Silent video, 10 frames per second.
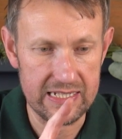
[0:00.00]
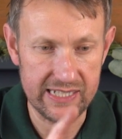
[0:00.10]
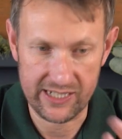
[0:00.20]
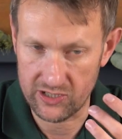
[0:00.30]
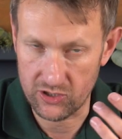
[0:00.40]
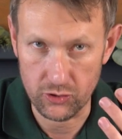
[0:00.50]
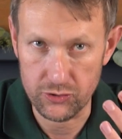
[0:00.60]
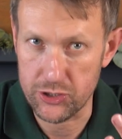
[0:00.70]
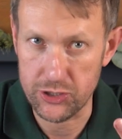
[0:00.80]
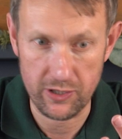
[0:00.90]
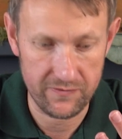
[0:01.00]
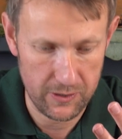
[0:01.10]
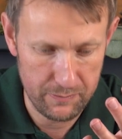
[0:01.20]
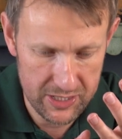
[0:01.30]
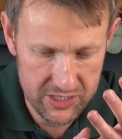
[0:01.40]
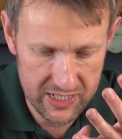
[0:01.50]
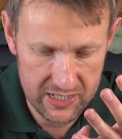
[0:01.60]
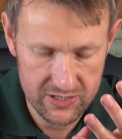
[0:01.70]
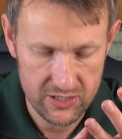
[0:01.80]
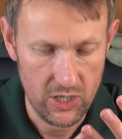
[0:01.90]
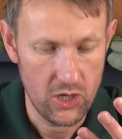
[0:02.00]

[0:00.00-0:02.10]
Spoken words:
second gun to shoot a few pigeons,